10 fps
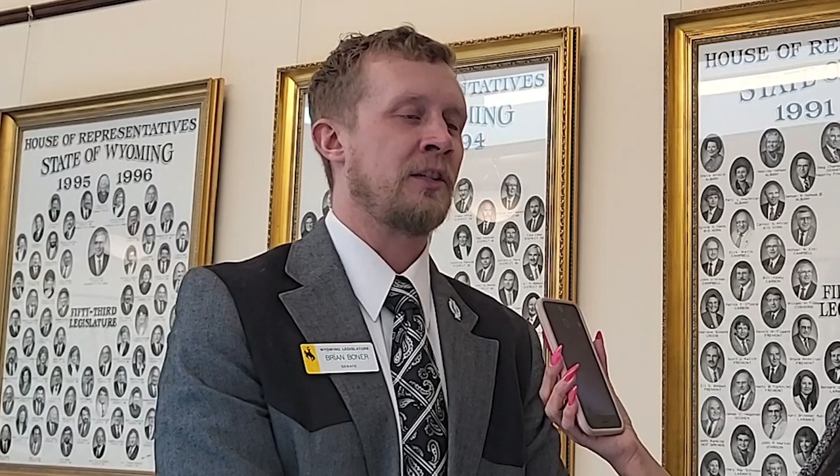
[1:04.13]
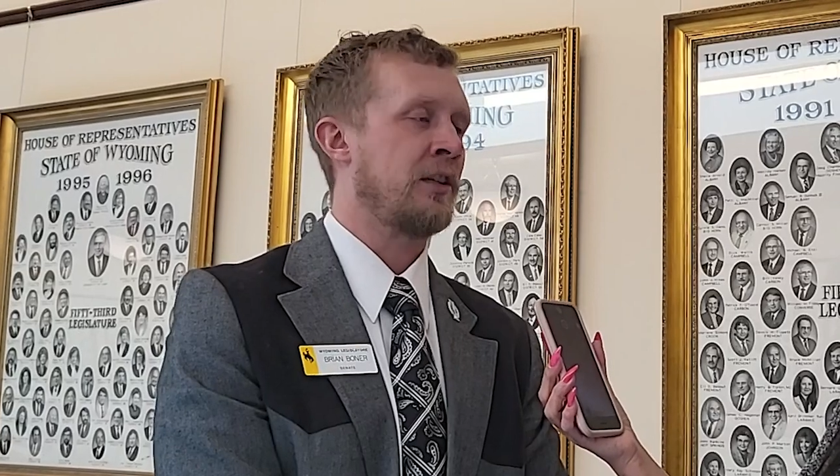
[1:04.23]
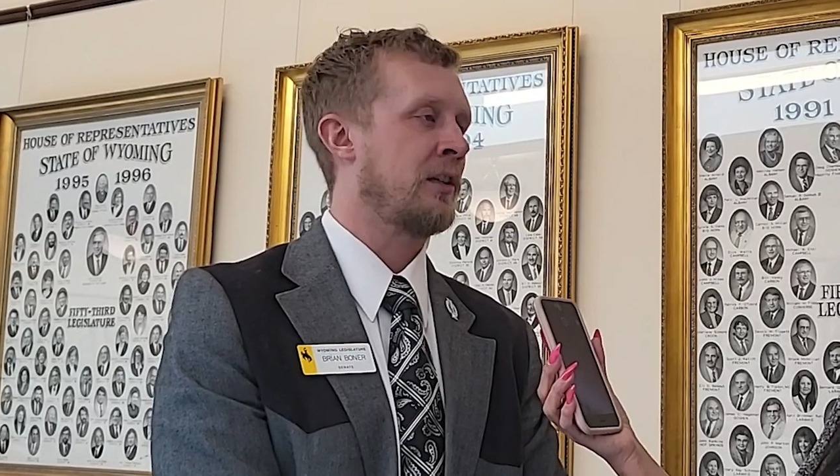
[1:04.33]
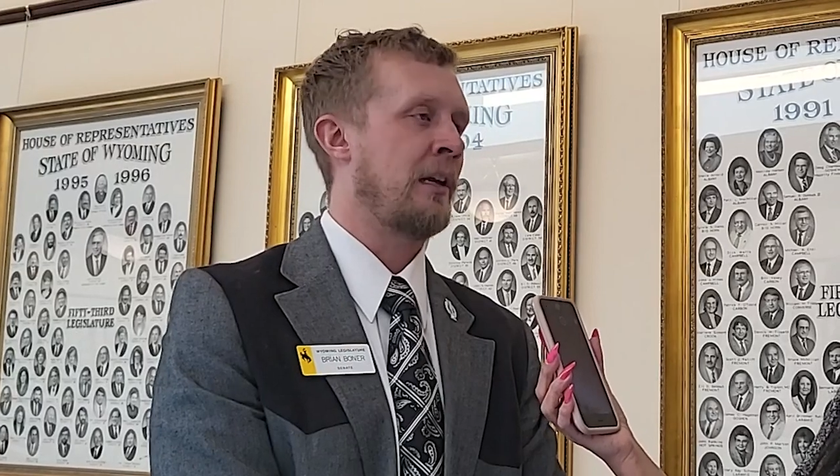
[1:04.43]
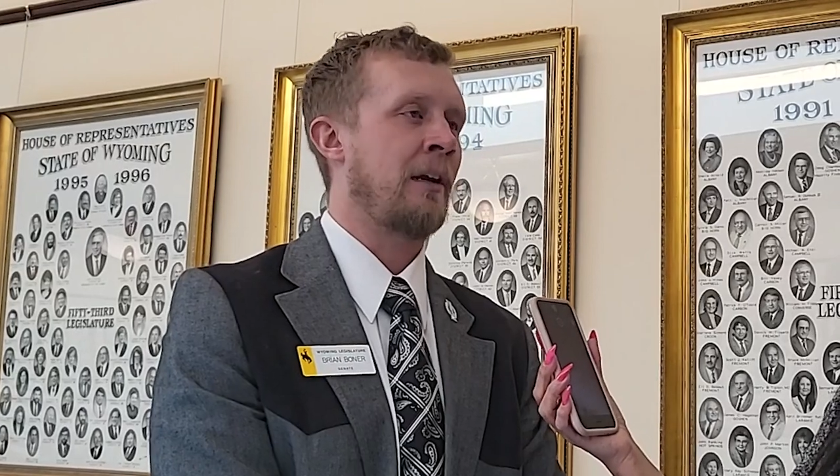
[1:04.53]

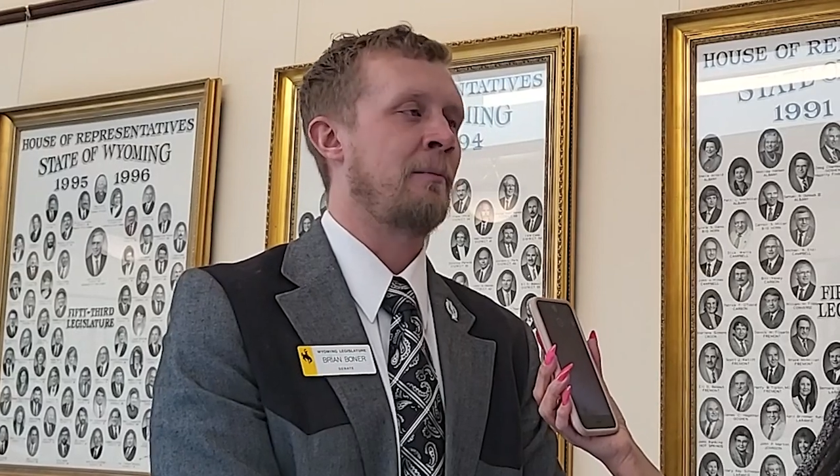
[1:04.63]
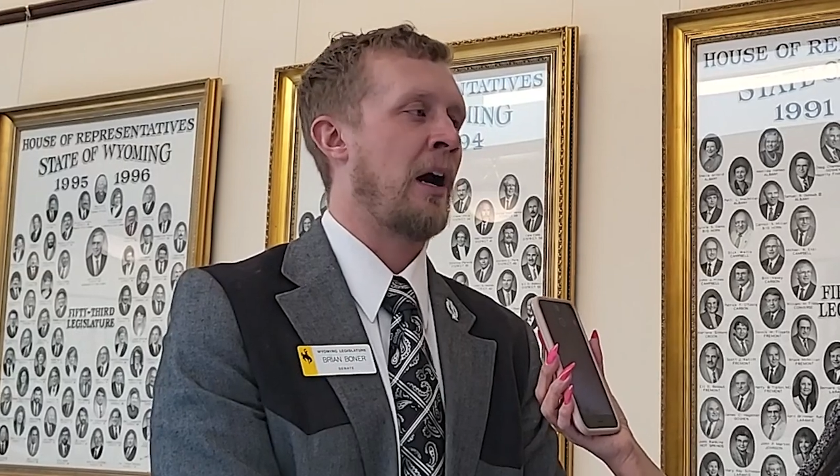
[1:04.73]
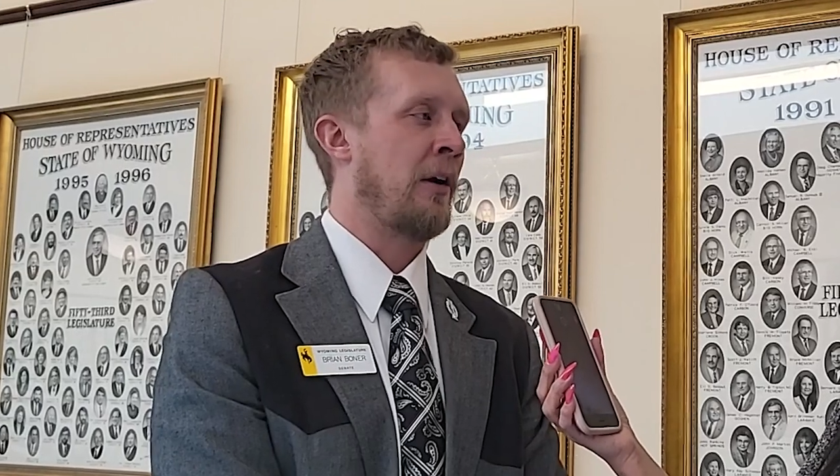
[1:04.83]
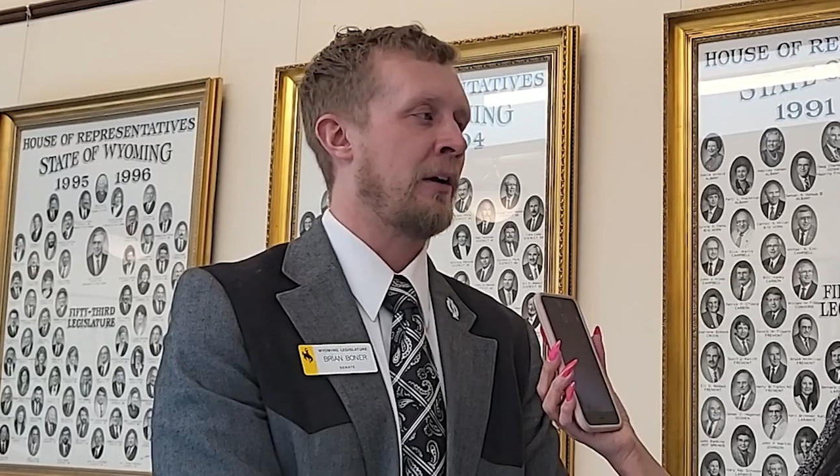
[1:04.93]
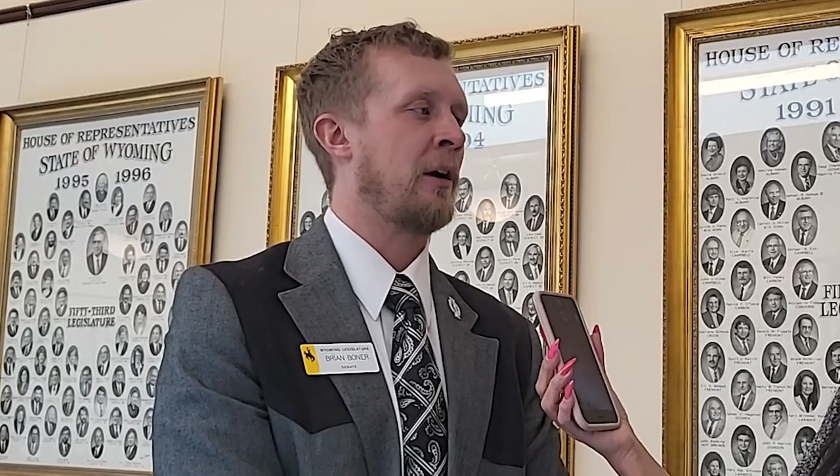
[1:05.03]
just
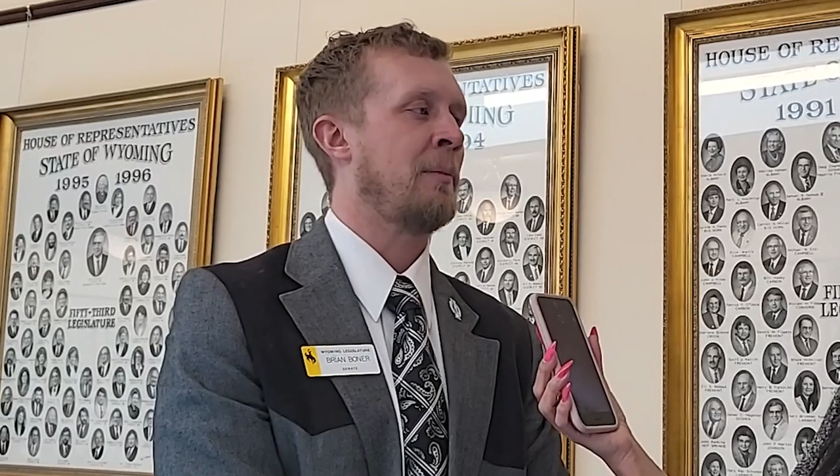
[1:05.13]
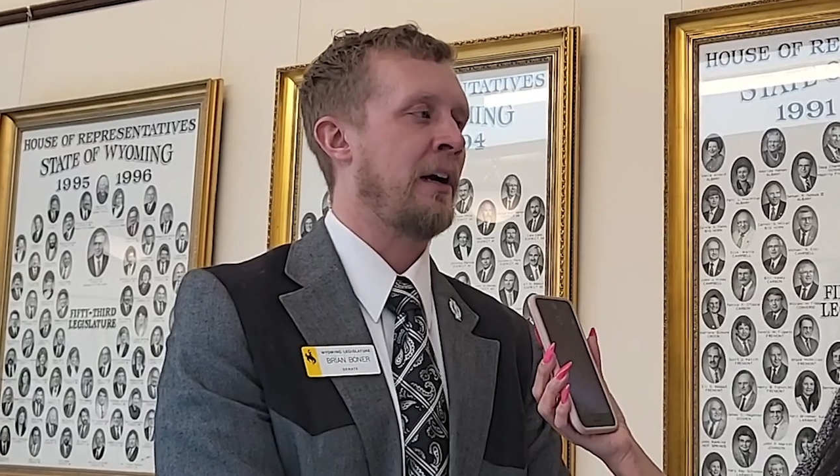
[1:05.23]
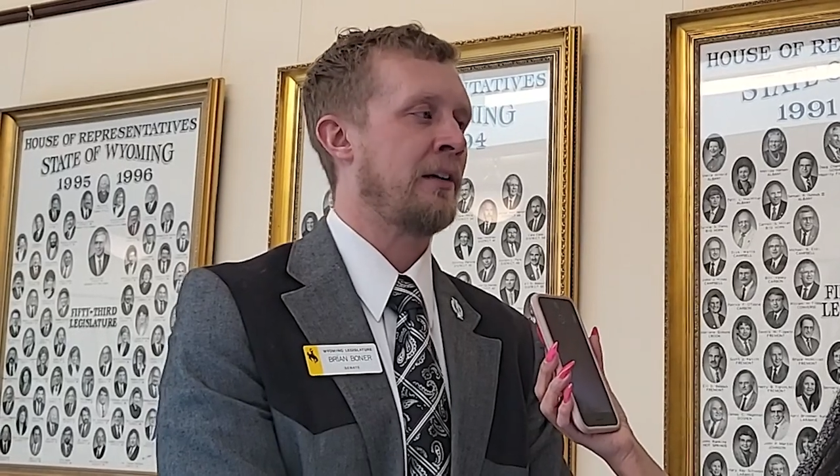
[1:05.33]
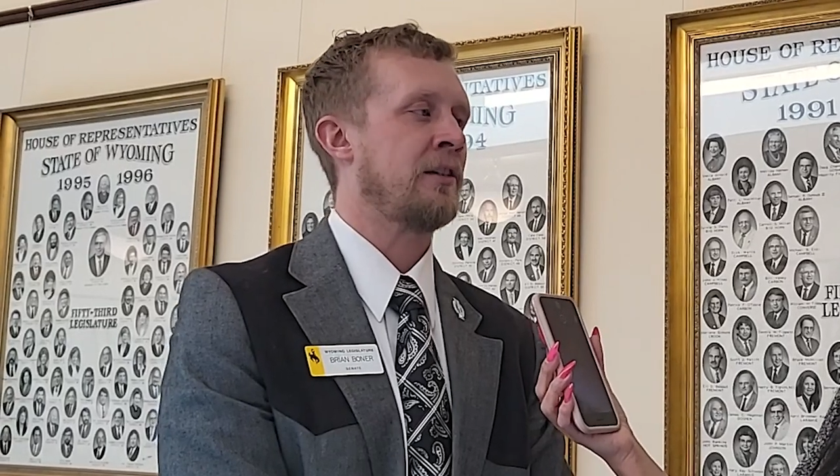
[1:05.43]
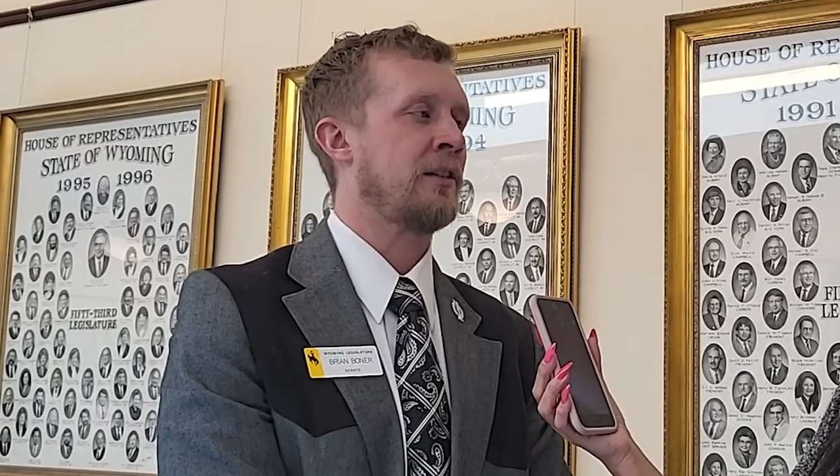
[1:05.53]
empowering our
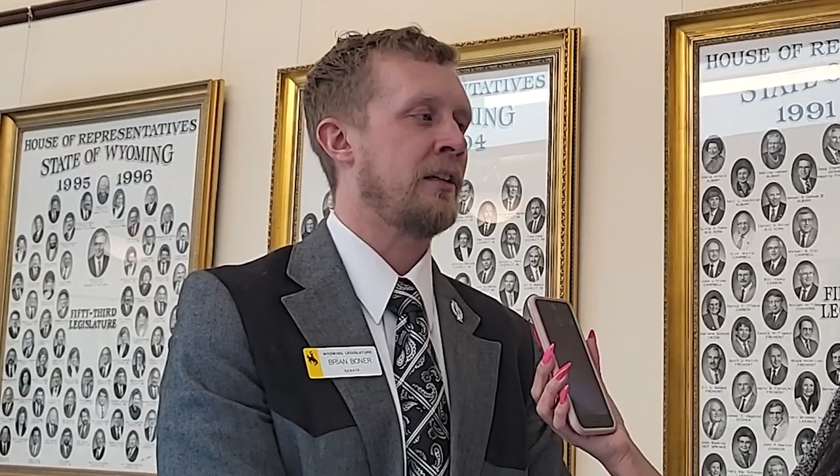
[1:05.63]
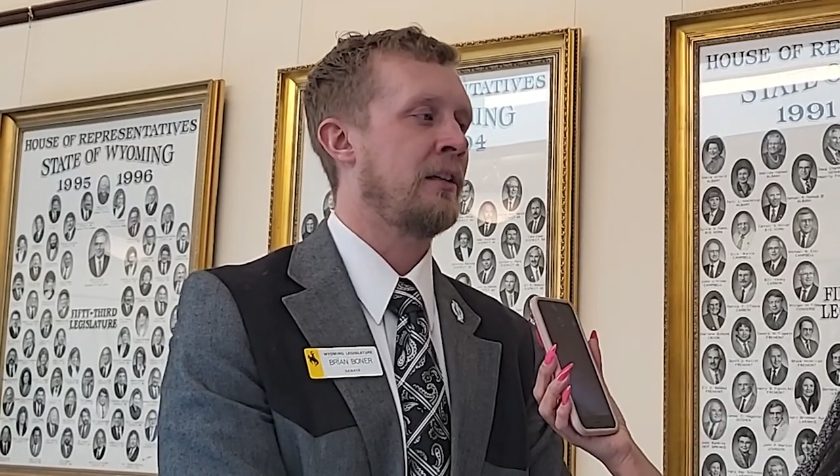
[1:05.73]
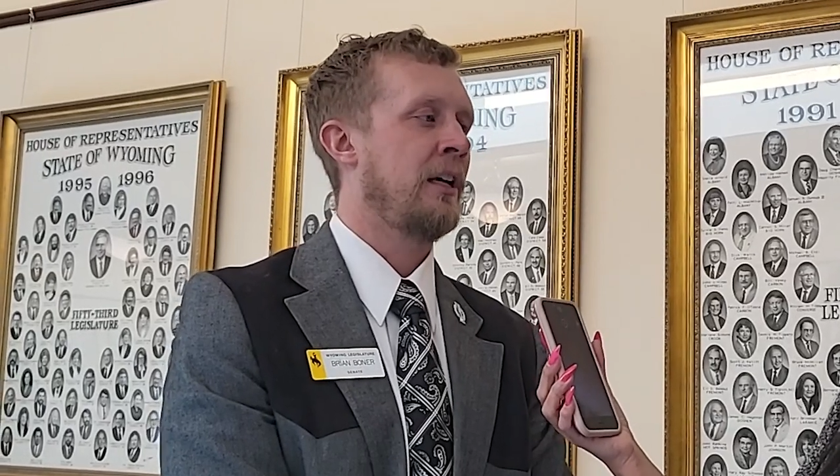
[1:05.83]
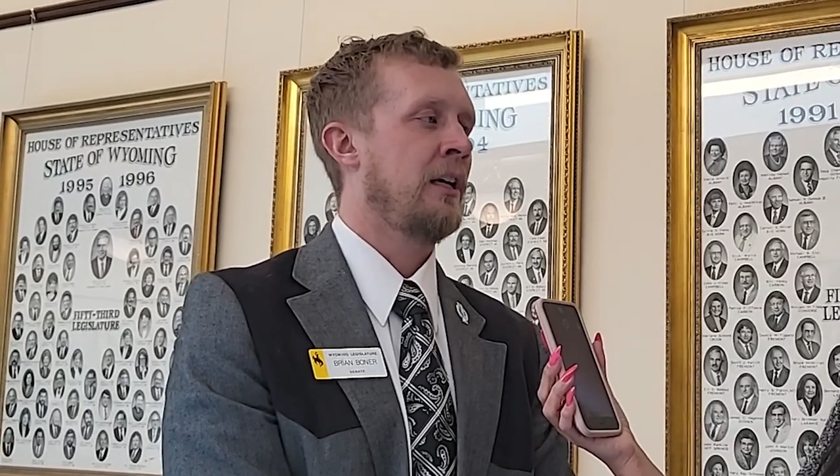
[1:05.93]
parents to,